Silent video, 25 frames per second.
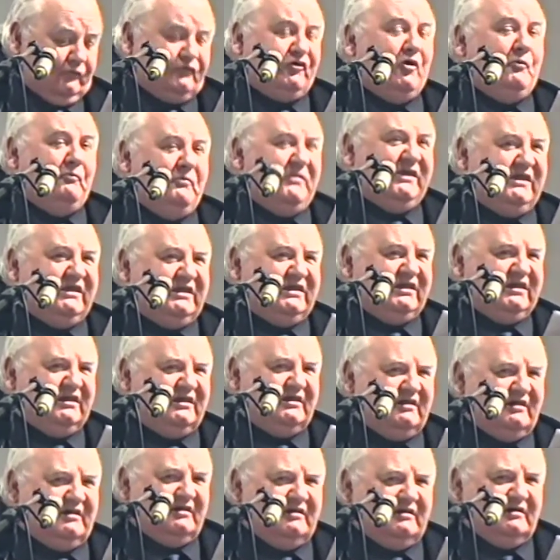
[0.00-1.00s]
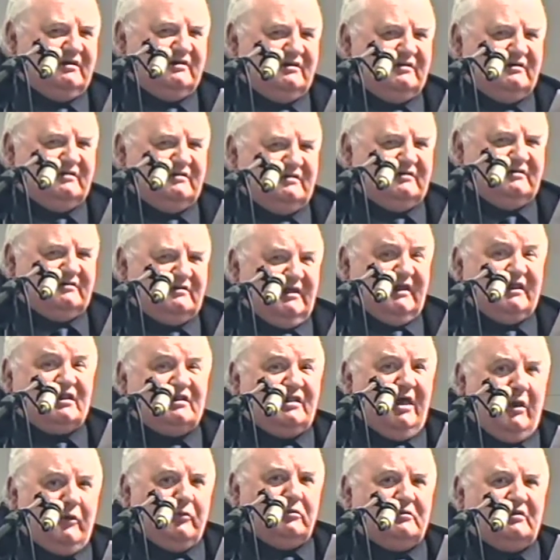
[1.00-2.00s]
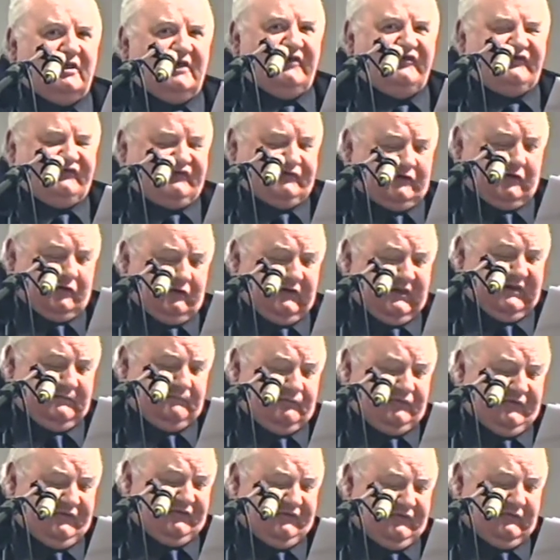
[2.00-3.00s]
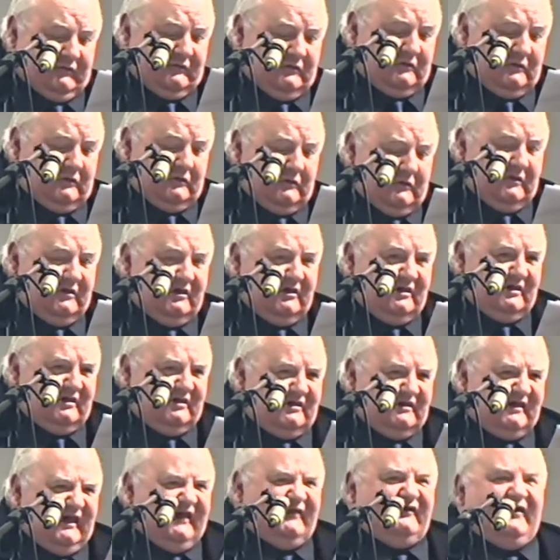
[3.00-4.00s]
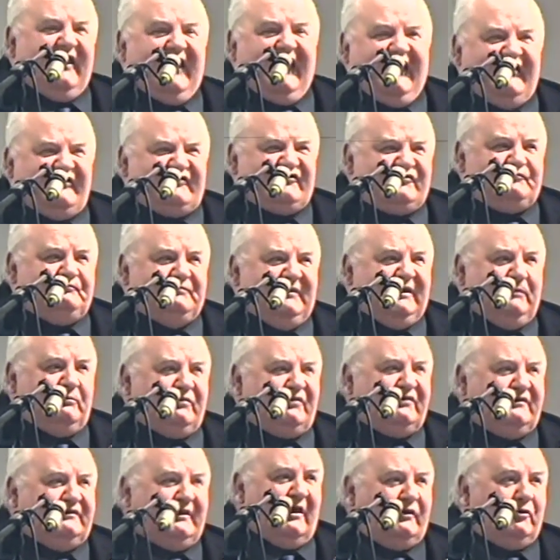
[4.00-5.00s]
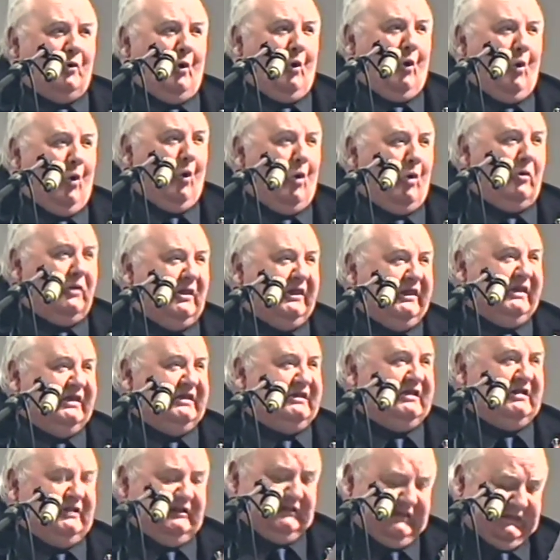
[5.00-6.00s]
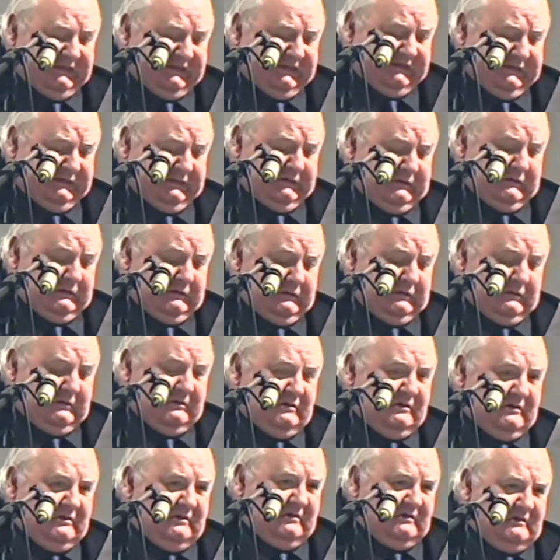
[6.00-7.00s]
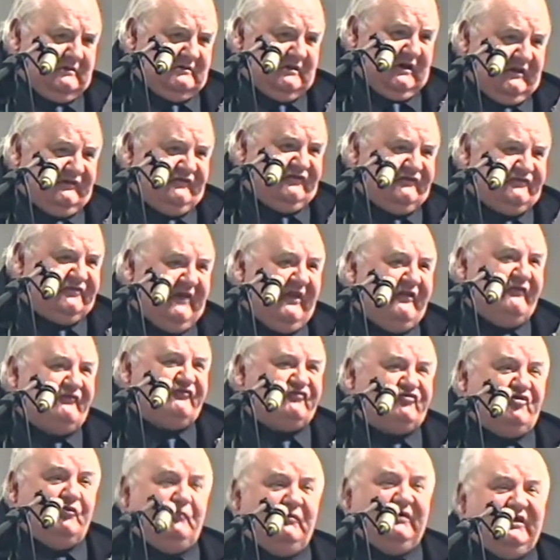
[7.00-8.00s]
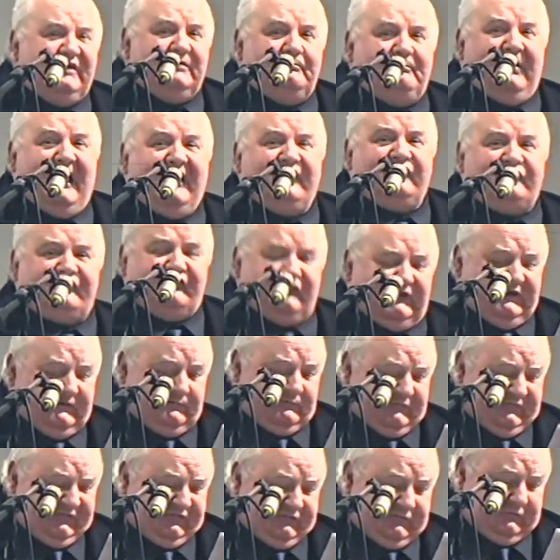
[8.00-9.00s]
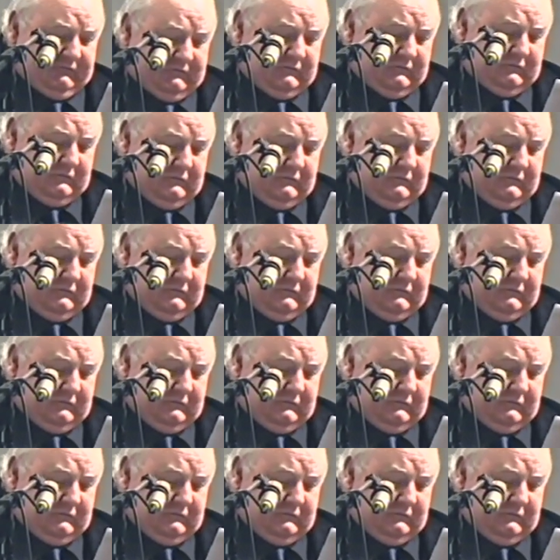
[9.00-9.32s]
To me, it loudly screams. It hates me with an unholy glee and sends to me bad dreams.